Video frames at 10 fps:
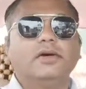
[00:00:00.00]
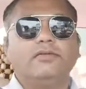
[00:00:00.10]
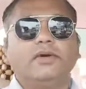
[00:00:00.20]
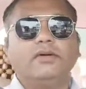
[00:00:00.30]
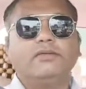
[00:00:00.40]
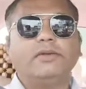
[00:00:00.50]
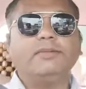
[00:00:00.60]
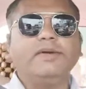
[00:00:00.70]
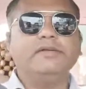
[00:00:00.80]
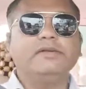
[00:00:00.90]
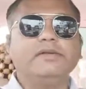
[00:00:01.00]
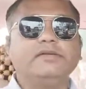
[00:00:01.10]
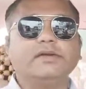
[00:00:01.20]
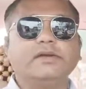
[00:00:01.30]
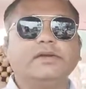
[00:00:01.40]
one of the best
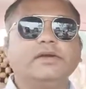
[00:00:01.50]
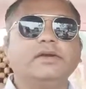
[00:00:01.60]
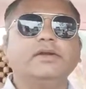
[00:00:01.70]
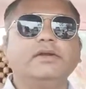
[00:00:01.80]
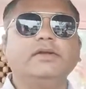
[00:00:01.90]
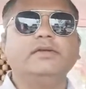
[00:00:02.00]
teacher in country,